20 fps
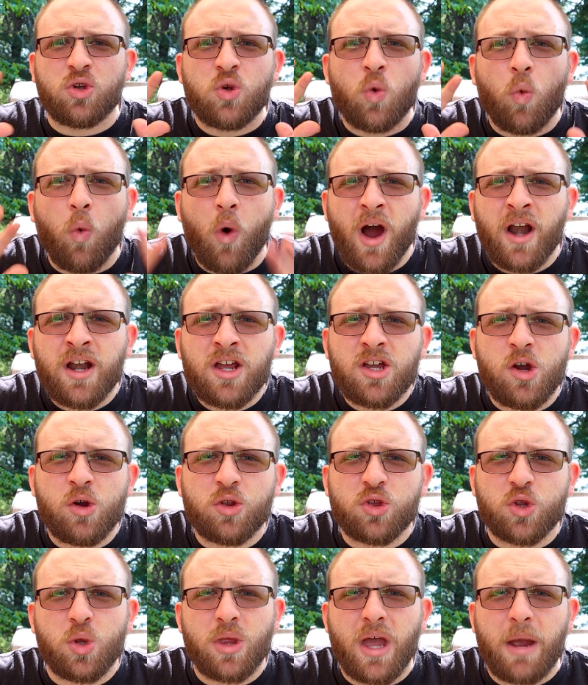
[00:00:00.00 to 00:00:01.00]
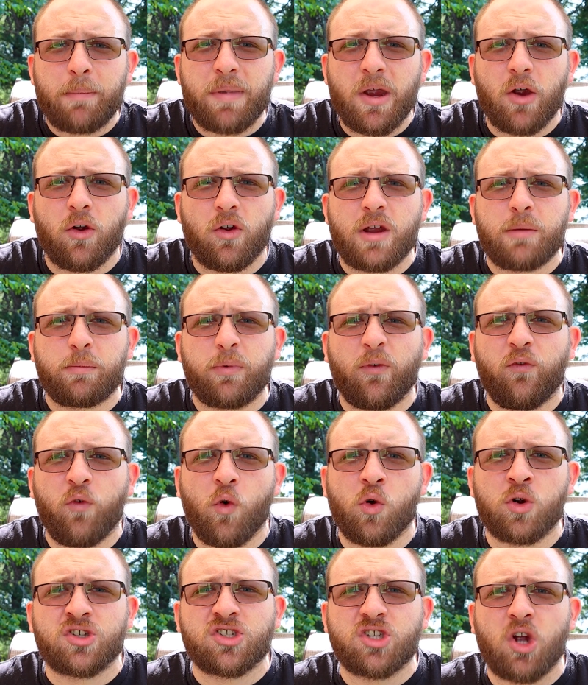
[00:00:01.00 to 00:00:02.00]
you want to go through that period
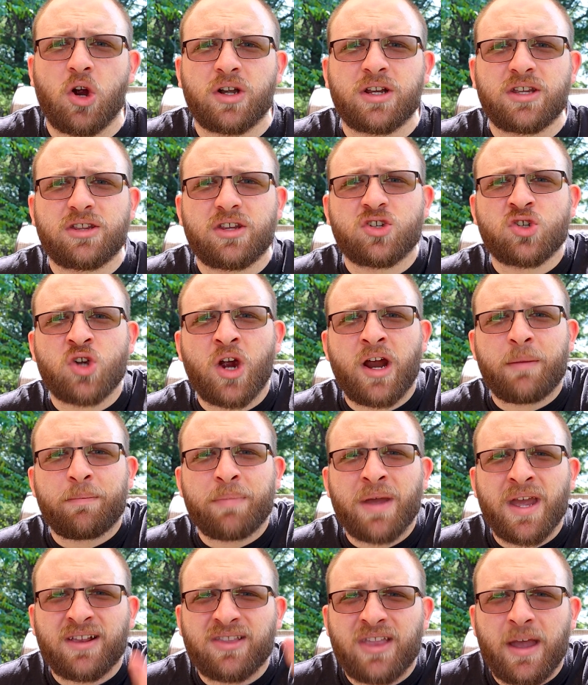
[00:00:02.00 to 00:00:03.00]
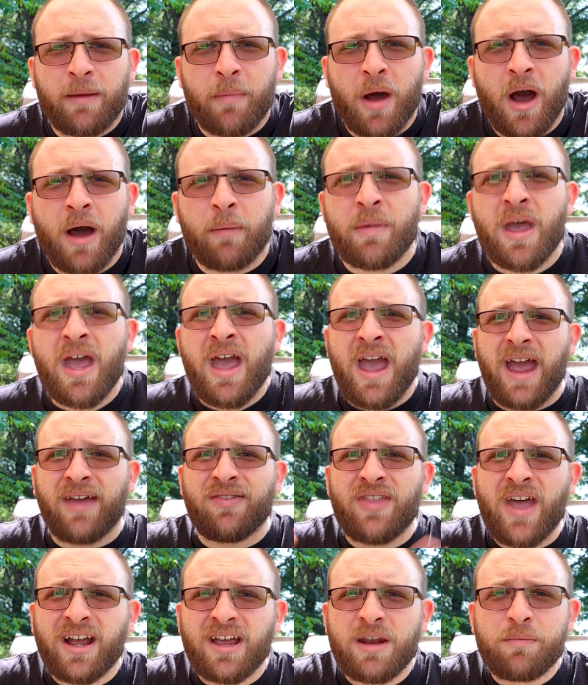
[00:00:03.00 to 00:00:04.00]
before starting to try to pick them up,
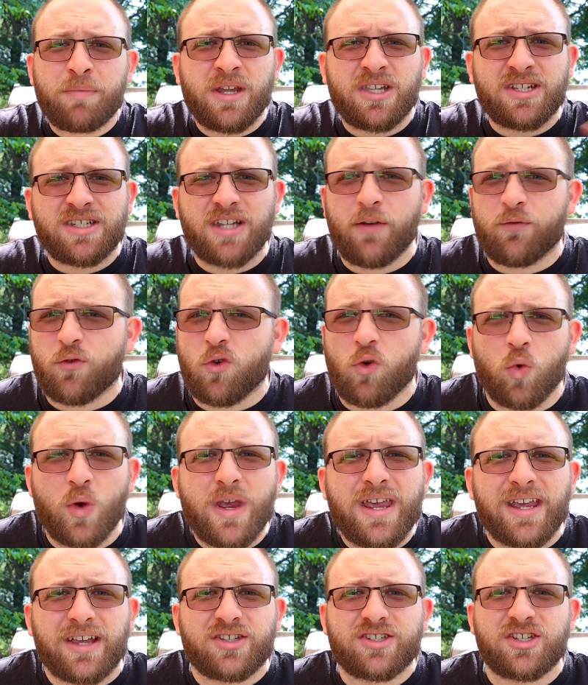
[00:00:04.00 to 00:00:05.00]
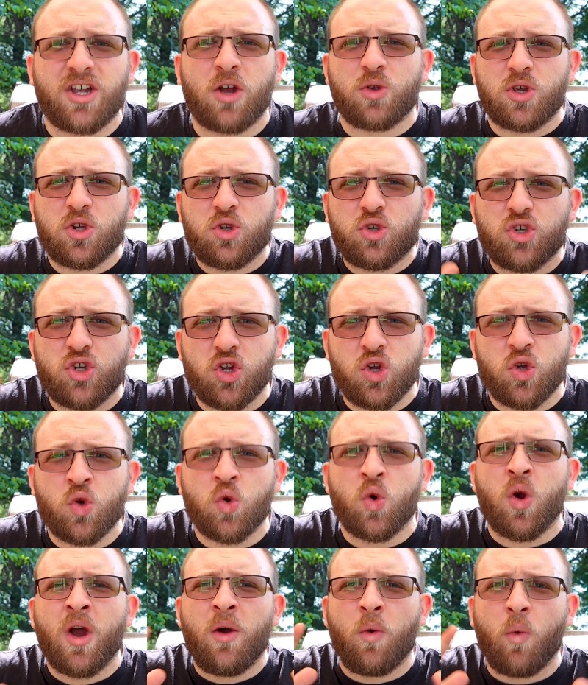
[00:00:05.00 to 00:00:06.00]
and that could be several weeks, so you
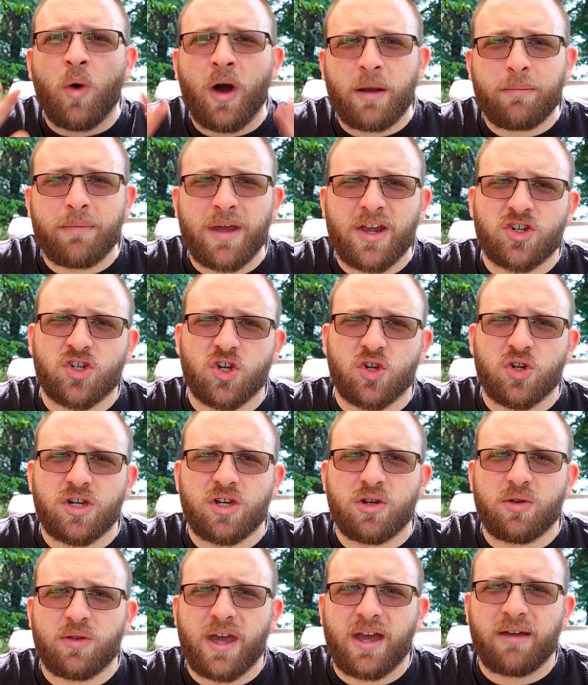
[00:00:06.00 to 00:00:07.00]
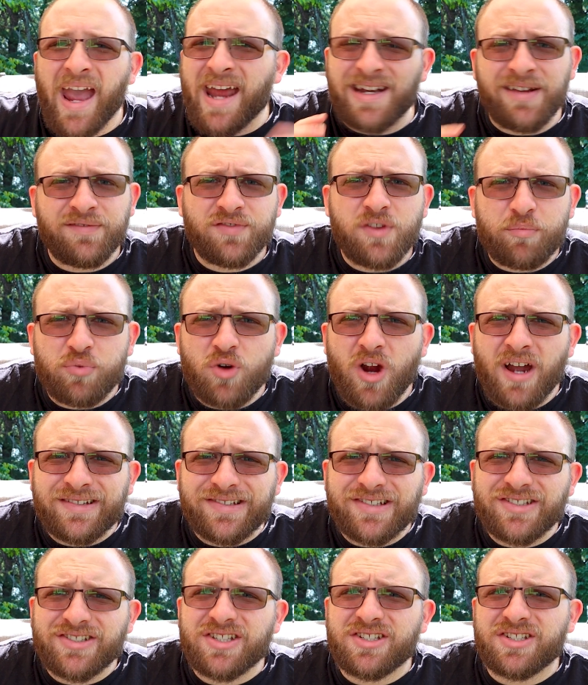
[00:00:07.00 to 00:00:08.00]
do want to make sure you do that. And if the
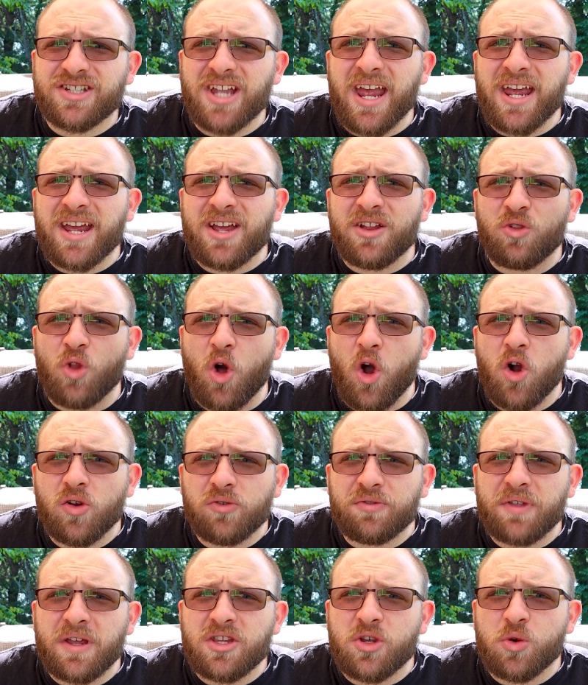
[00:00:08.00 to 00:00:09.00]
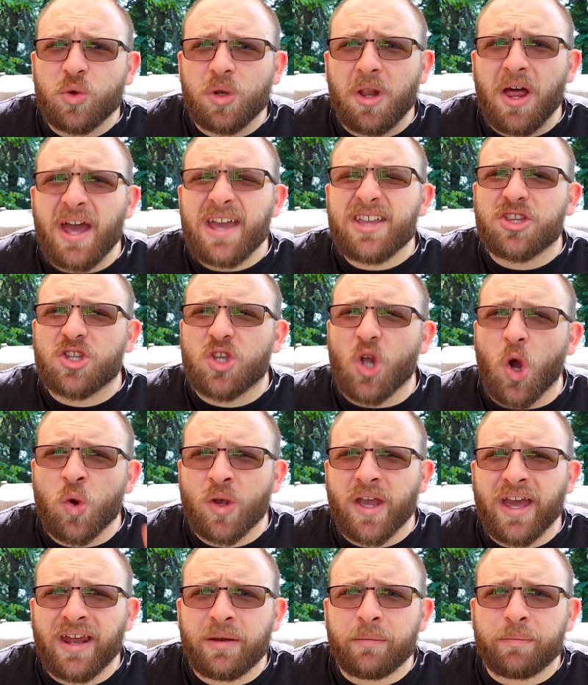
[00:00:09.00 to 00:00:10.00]
process is taking longer than you would like,
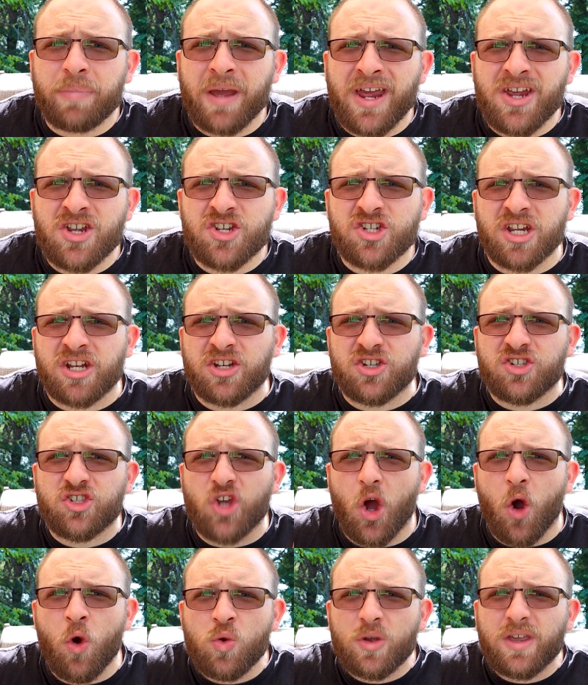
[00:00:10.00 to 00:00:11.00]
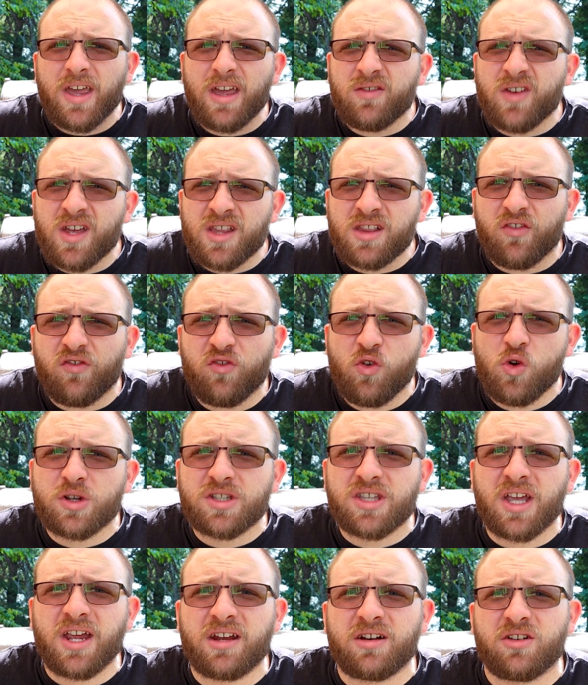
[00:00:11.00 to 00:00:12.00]
don't get impatient. Don't give in to
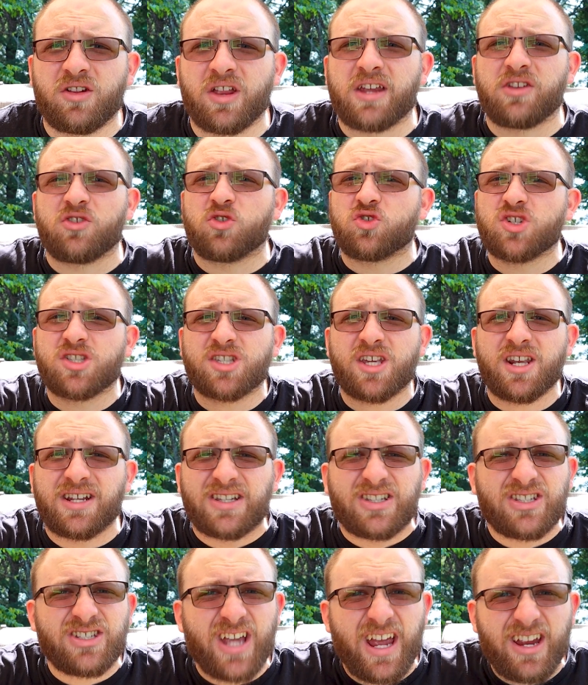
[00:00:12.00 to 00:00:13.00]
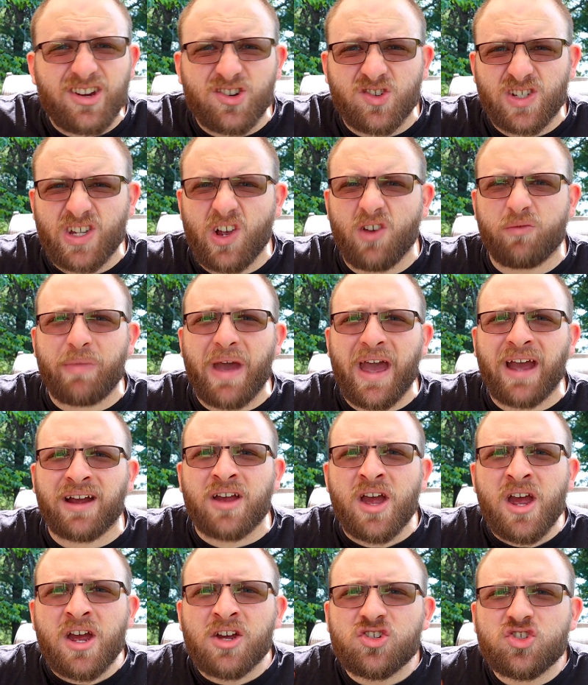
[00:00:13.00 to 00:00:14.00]
force handling. You're just going to set yourself back
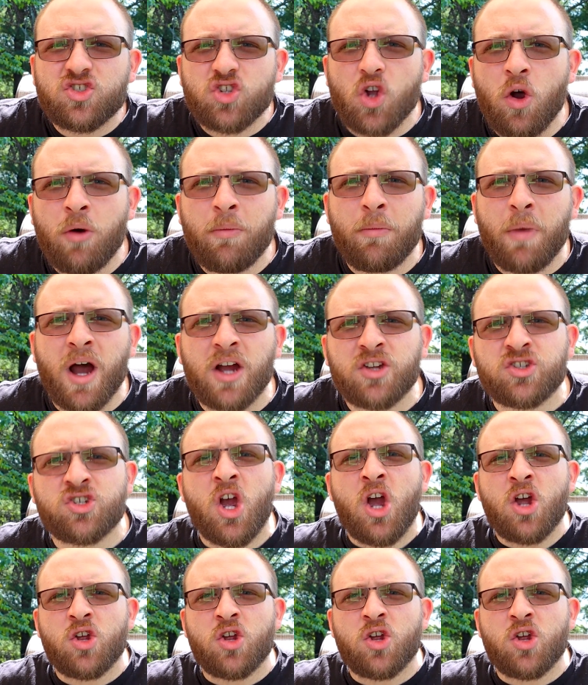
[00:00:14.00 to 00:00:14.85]
so much.